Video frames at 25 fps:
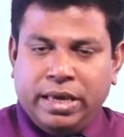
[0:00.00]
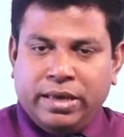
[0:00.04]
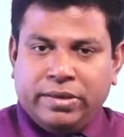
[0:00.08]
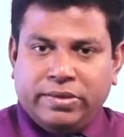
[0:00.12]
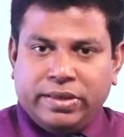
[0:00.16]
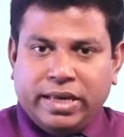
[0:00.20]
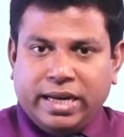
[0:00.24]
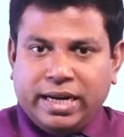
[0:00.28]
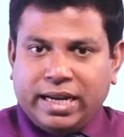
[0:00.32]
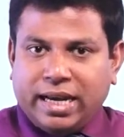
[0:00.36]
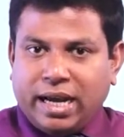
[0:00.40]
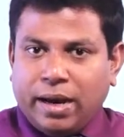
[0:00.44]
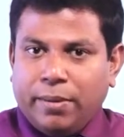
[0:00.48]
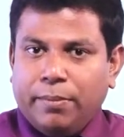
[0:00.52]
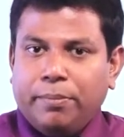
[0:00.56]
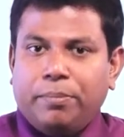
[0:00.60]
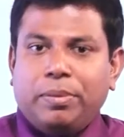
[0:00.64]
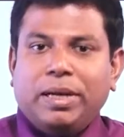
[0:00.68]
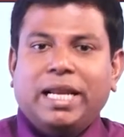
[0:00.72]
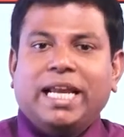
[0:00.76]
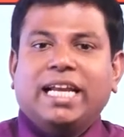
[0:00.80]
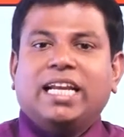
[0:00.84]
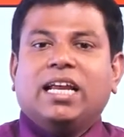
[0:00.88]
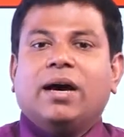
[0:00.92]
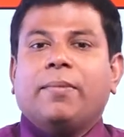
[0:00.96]
Then
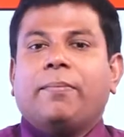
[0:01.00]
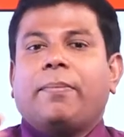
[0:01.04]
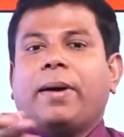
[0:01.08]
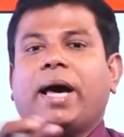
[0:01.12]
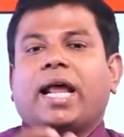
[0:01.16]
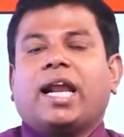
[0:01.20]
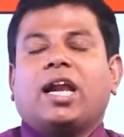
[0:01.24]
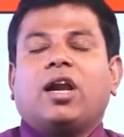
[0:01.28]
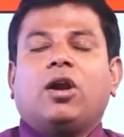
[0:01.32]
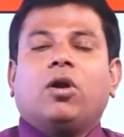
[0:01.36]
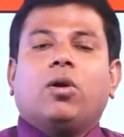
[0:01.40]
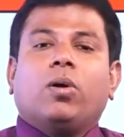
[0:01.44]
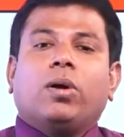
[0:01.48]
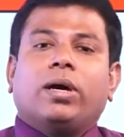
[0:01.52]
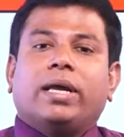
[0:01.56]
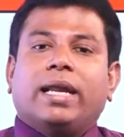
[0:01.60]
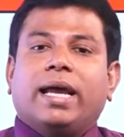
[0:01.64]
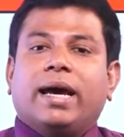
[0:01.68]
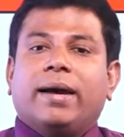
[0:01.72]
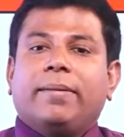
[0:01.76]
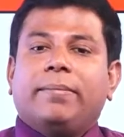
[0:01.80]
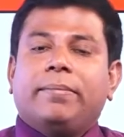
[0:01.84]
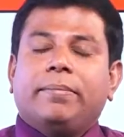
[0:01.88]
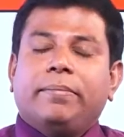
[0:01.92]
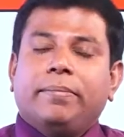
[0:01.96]
complete a
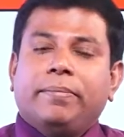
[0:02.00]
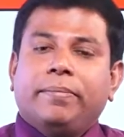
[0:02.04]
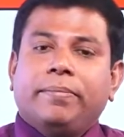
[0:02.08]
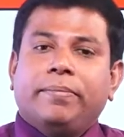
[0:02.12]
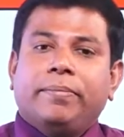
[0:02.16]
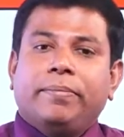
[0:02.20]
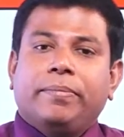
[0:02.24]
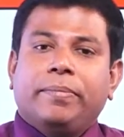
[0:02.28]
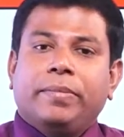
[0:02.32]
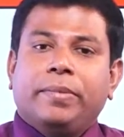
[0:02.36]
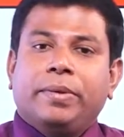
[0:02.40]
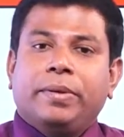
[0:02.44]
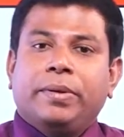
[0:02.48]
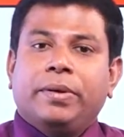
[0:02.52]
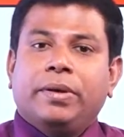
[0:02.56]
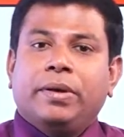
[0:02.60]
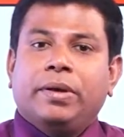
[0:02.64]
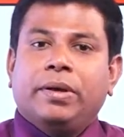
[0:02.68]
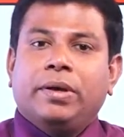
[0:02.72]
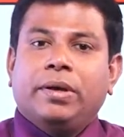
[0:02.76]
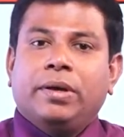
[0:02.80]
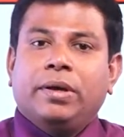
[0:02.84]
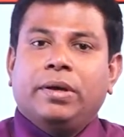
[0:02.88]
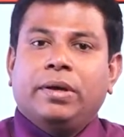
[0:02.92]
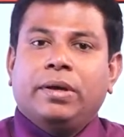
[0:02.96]
parallelogram
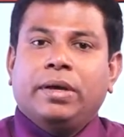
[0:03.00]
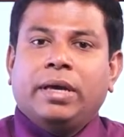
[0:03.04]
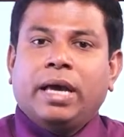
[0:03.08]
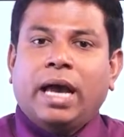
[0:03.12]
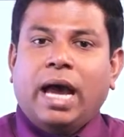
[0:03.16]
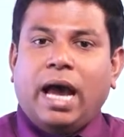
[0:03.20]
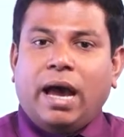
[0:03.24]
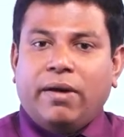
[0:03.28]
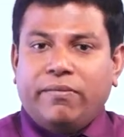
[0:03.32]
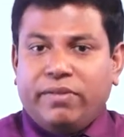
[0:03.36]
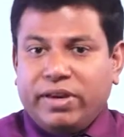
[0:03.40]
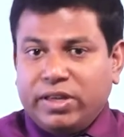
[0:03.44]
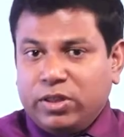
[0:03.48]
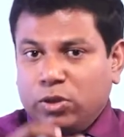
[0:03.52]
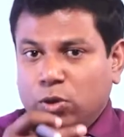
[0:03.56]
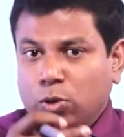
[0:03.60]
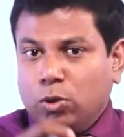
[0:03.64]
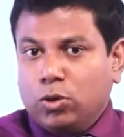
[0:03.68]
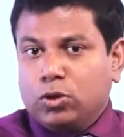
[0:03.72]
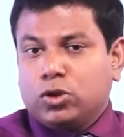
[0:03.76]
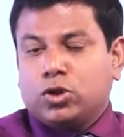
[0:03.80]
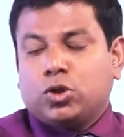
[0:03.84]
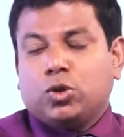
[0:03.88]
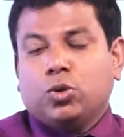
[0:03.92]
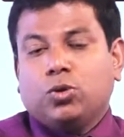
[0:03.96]
having
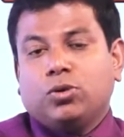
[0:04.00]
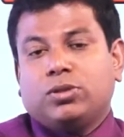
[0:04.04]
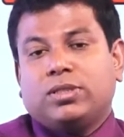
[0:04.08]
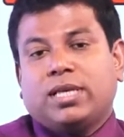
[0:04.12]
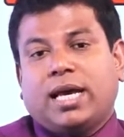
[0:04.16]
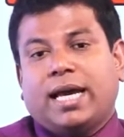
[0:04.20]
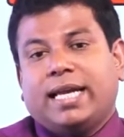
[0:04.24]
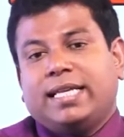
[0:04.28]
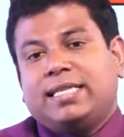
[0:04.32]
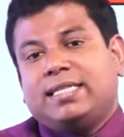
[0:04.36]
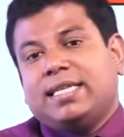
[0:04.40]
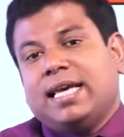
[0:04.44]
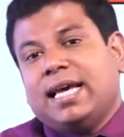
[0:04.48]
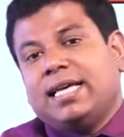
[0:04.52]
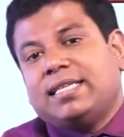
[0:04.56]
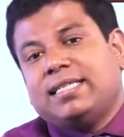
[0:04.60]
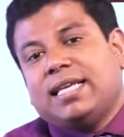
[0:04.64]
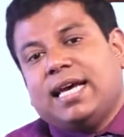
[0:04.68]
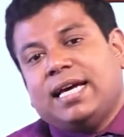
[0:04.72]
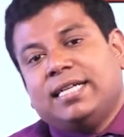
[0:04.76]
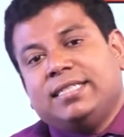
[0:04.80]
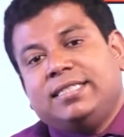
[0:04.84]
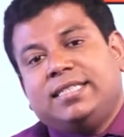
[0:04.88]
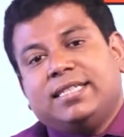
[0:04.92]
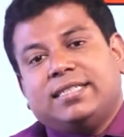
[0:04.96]
those two sides as
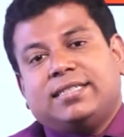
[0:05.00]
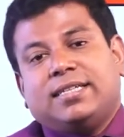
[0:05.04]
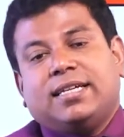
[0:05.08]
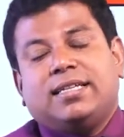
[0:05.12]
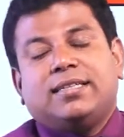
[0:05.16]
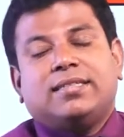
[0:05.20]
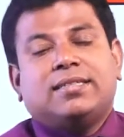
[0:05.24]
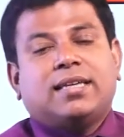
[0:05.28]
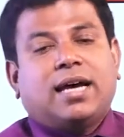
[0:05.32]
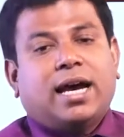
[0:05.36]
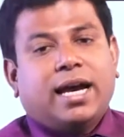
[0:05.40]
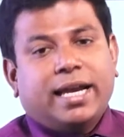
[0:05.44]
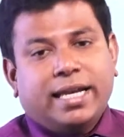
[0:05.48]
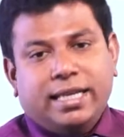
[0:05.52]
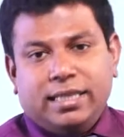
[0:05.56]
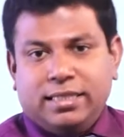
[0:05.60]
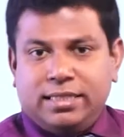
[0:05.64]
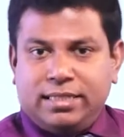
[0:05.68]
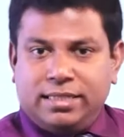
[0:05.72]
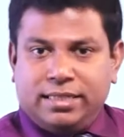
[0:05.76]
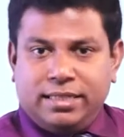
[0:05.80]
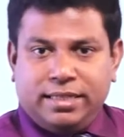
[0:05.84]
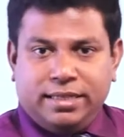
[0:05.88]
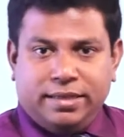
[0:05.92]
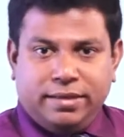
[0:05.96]
adjacent
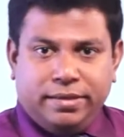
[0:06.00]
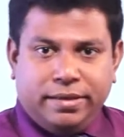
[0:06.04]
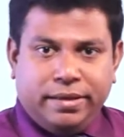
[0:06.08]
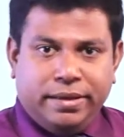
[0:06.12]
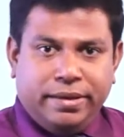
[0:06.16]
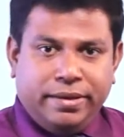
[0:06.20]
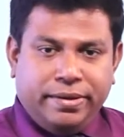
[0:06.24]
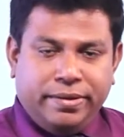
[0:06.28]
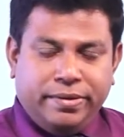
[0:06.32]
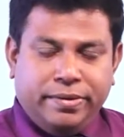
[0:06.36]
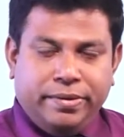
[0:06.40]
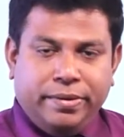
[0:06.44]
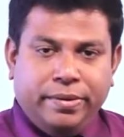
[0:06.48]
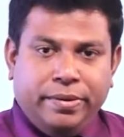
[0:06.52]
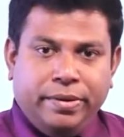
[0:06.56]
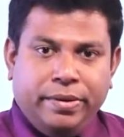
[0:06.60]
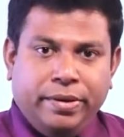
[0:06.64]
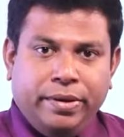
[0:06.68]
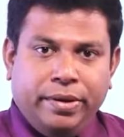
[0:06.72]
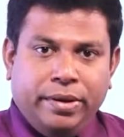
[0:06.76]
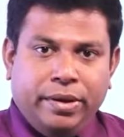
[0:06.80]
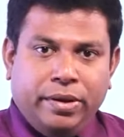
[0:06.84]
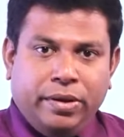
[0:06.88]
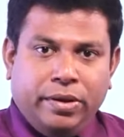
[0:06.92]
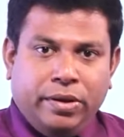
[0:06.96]
sides.
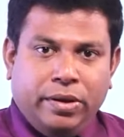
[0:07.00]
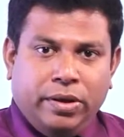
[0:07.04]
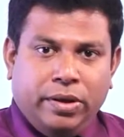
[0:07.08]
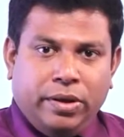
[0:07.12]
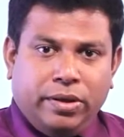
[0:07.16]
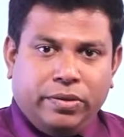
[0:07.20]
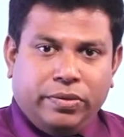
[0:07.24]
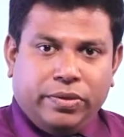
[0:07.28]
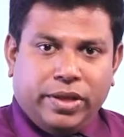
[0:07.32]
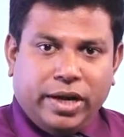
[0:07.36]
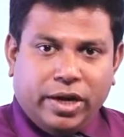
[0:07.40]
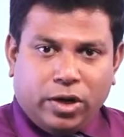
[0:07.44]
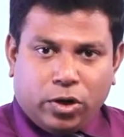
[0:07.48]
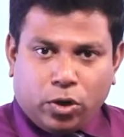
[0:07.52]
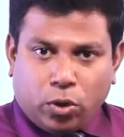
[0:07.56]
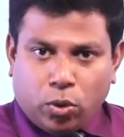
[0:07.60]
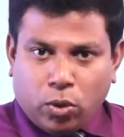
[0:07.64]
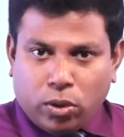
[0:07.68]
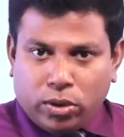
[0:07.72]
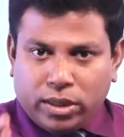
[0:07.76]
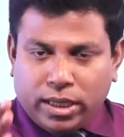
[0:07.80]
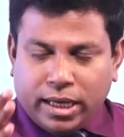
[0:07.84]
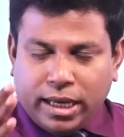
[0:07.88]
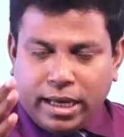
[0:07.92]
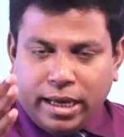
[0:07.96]
Then
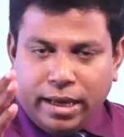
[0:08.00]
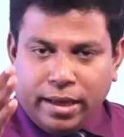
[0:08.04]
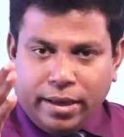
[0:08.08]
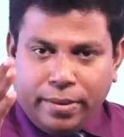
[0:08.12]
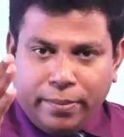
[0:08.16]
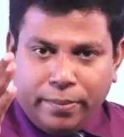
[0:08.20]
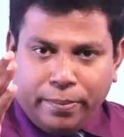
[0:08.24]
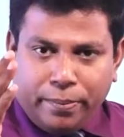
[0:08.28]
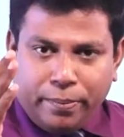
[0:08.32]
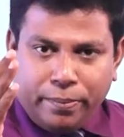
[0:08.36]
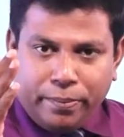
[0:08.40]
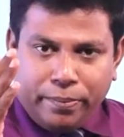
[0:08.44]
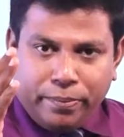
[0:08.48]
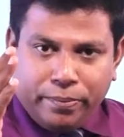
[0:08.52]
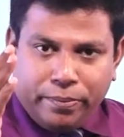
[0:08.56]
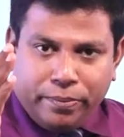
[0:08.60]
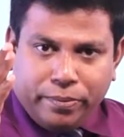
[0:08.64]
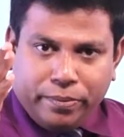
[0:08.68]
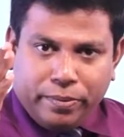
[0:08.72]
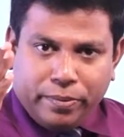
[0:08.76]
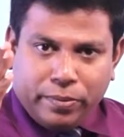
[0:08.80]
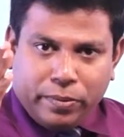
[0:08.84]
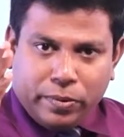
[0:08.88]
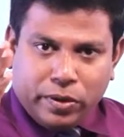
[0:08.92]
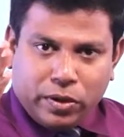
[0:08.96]
draw the
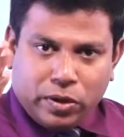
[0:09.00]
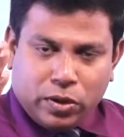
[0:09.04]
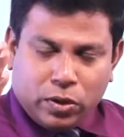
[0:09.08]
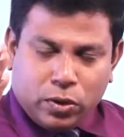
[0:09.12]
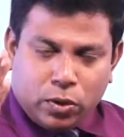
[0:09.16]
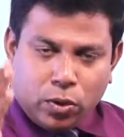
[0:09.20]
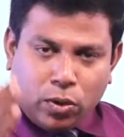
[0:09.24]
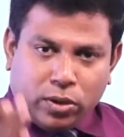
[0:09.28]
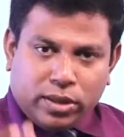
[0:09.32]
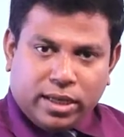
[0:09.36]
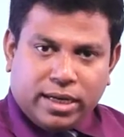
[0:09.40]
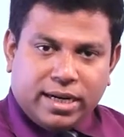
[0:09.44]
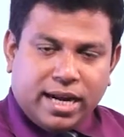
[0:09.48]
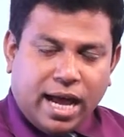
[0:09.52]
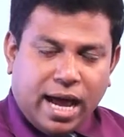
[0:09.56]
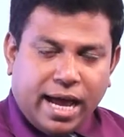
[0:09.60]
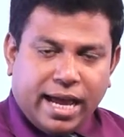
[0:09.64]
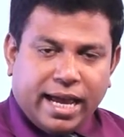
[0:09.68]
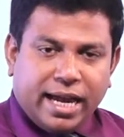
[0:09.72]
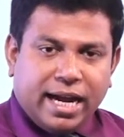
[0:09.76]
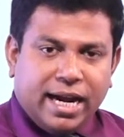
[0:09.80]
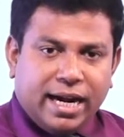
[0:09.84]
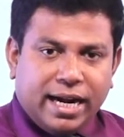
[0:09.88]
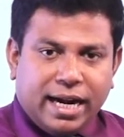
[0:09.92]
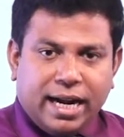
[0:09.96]

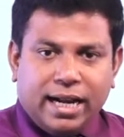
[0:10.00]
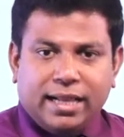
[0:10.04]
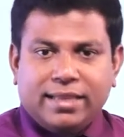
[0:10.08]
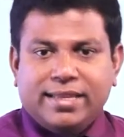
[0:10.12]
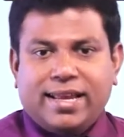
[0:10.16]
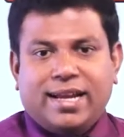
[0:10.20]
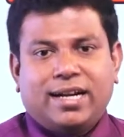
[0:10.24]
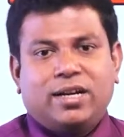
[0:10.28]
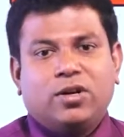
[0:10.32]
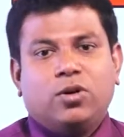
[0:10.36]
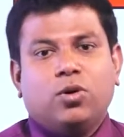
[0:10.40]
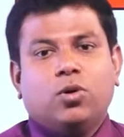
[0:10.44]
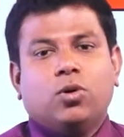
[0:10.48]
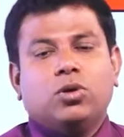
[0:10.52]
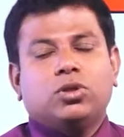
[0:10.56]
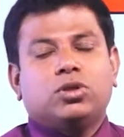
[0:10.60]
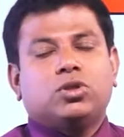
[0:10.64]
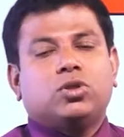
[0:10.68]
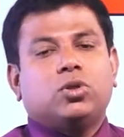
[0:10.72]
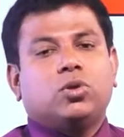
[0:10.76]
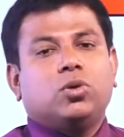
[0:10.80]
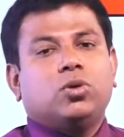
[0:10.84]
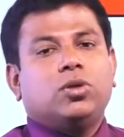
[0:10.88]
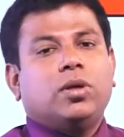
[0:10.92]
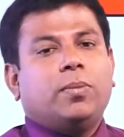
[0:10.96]
diagonal that goes
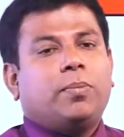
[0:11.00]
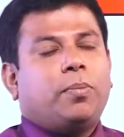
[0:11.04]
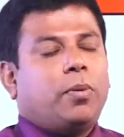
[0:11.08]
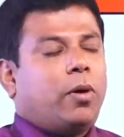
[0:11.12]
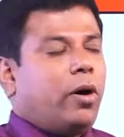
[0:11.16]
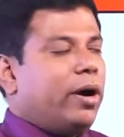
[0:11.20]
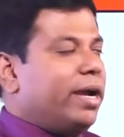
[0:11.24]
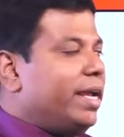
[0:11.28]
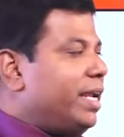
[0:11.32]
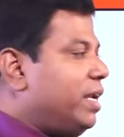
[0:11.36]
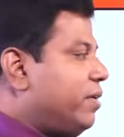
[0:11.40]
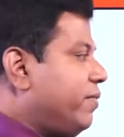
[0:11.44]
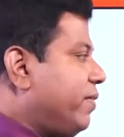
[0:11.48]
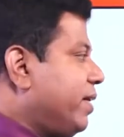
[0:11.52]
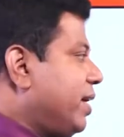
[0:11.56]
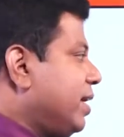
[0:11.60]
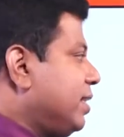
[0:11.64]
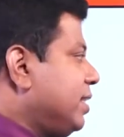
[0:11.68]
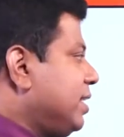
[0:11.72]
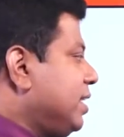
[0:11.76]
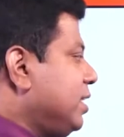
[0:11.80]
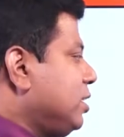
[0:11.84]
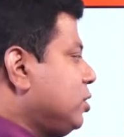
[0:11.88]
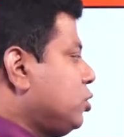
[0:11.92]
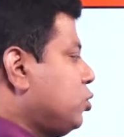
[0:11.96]
through the point where
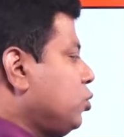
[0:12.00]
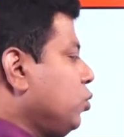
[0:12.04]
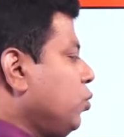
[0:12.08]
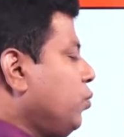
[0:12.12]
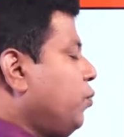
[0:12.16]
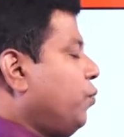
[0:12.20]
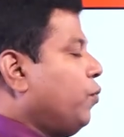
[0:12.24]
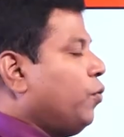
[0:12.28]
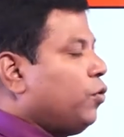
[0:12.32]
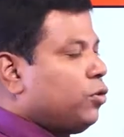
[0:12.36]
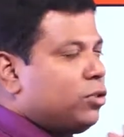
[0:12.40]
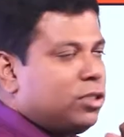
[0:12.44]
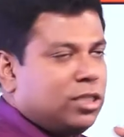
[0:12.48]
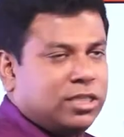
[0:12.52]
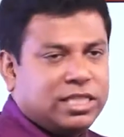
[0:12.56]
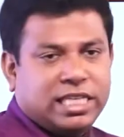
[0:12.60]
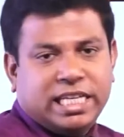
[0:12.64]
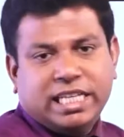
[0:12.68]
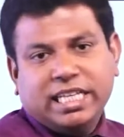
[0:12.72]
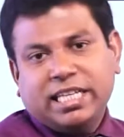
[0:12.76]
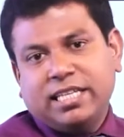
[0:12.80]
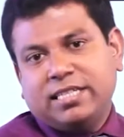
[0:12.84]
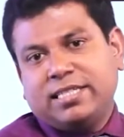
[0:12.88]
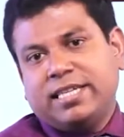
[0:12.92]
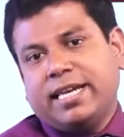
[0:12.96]
these two forces
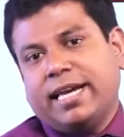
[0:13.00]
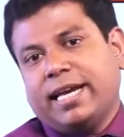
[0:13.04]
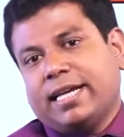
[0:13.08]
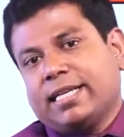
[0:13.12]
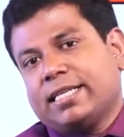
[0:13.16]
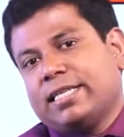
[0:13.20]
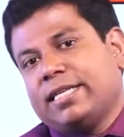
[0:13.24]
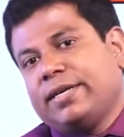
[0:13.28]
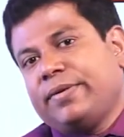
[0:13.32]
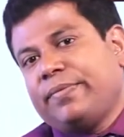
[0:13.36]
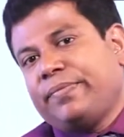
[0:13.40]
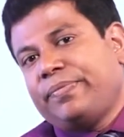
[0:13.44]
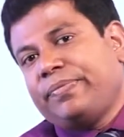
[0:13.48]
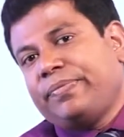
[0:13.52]
intersect.